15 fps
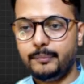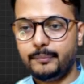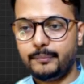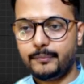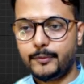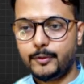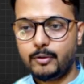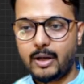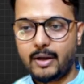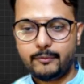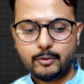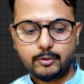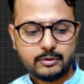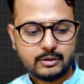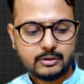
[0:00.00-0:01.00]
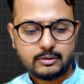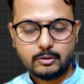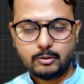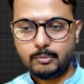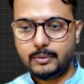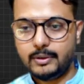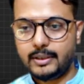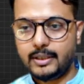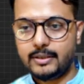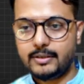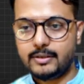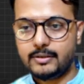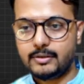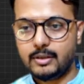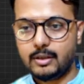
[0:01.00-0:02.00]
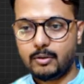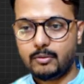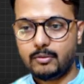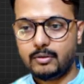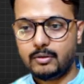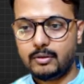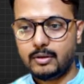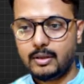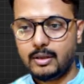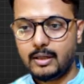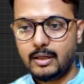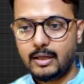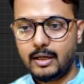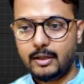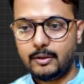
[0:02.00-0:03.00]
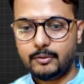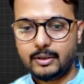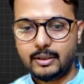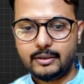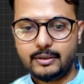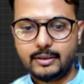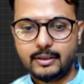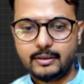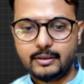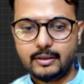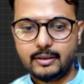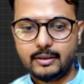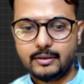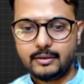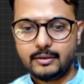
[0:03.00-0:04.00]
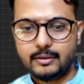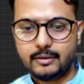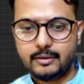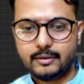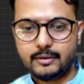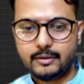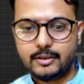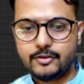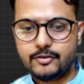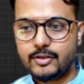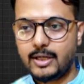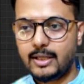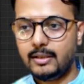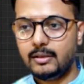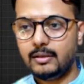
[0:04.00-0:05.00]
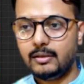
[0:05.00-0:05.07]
you have to just duplicate this now. And you can take the green channel,